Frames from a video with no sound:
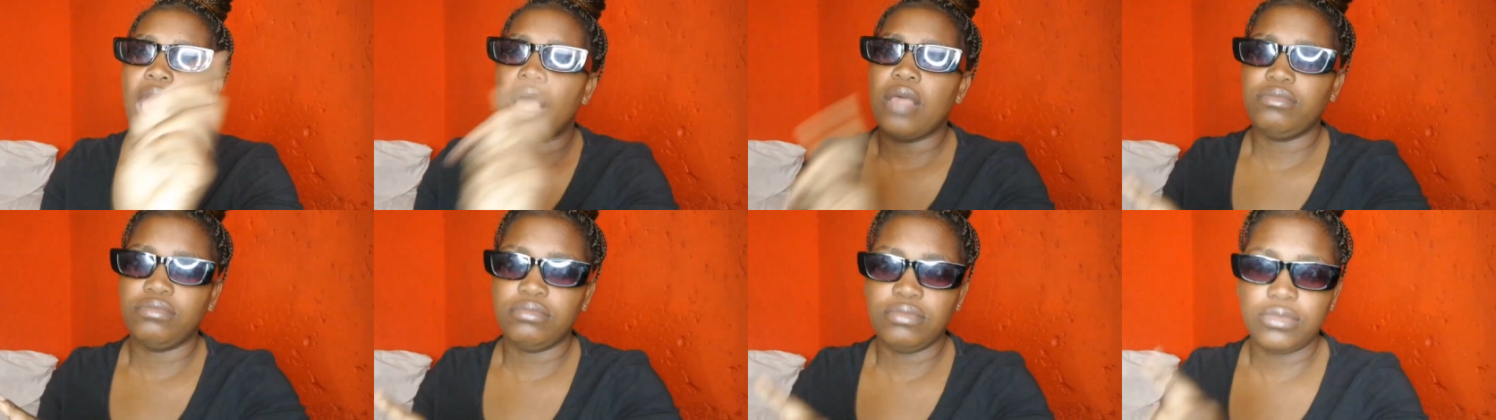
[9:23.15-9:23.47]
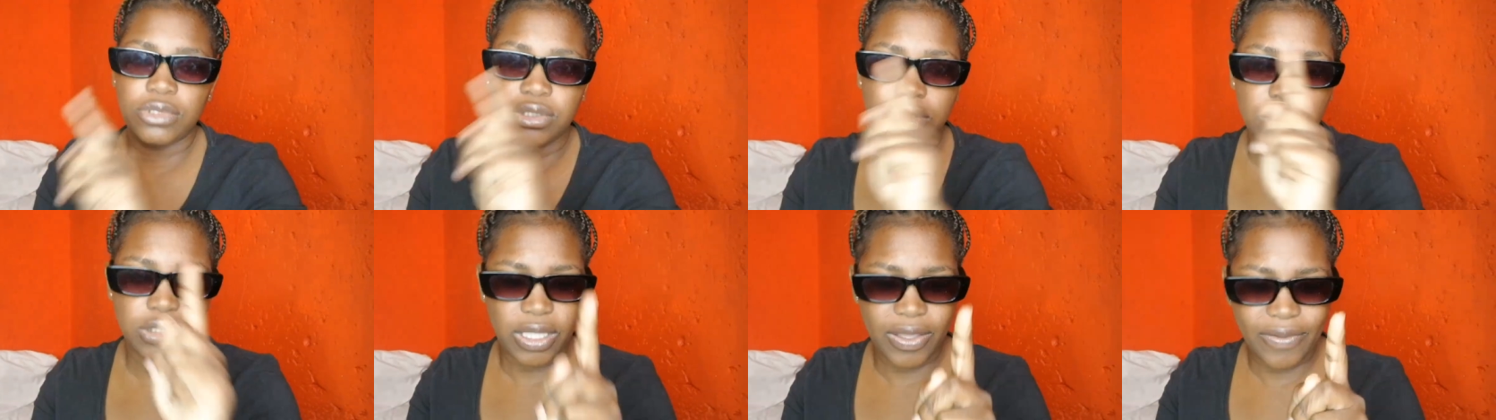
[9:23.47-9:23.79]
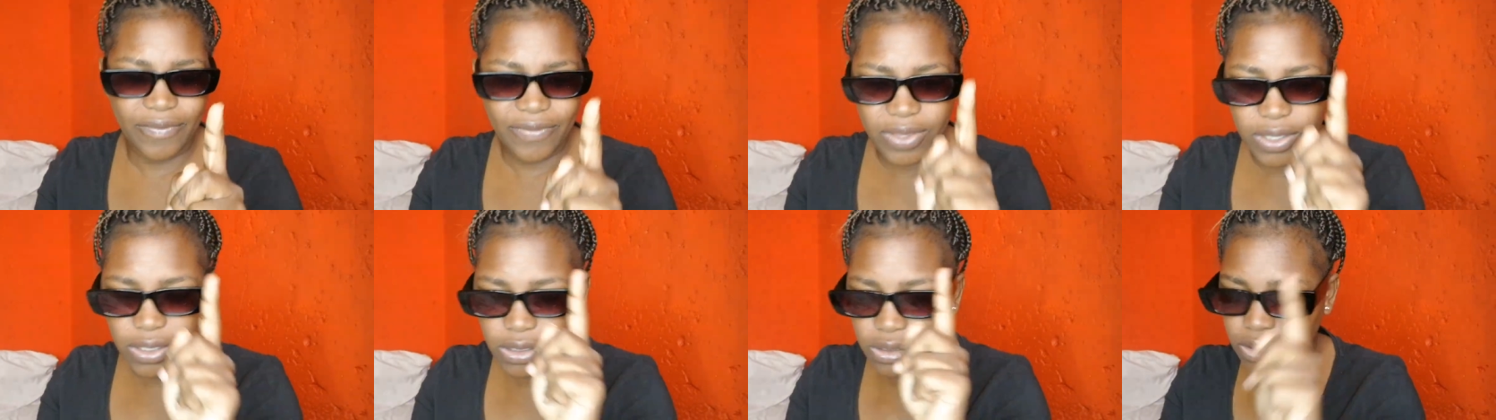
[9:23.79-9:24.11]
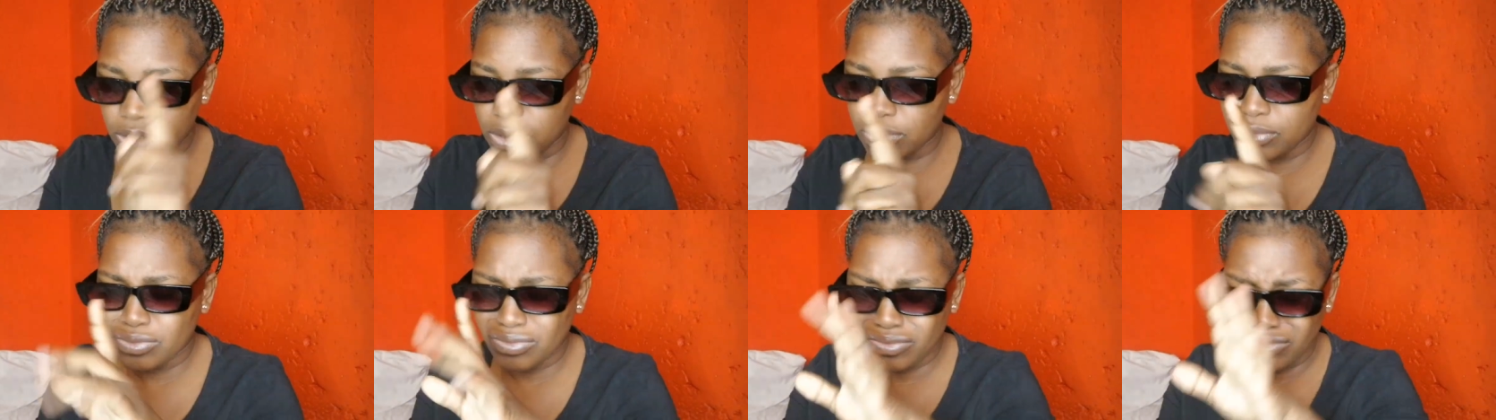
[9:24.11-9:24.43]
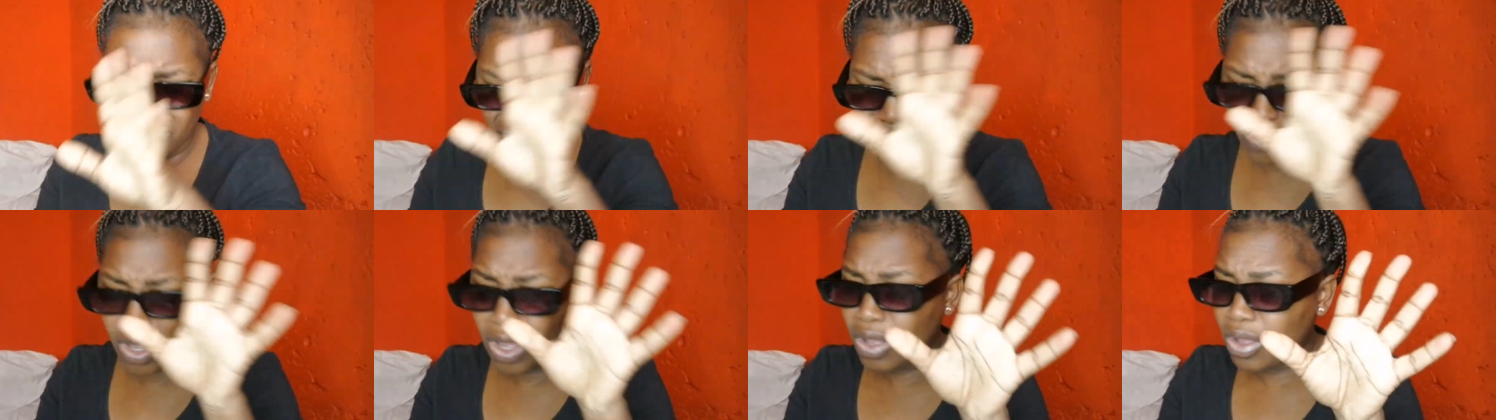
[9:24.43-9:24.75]
I'ma leave the door
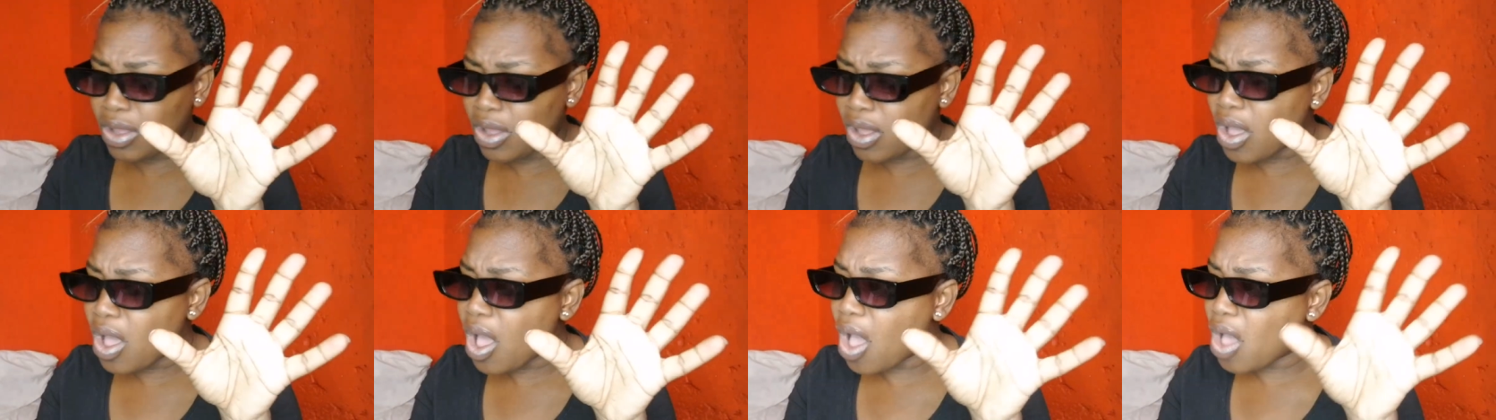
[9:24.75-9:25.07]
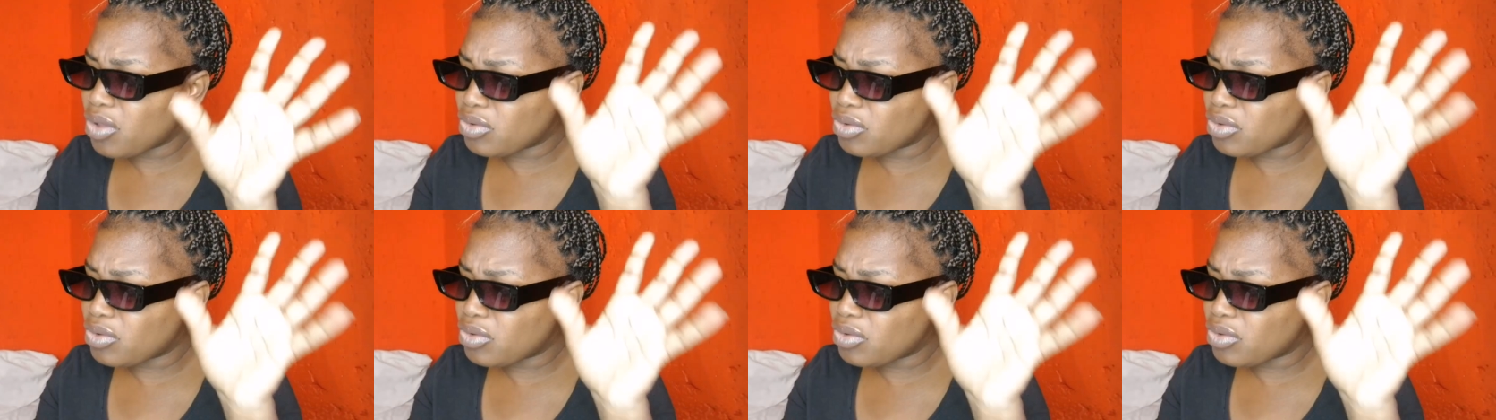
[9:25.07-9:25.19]
open.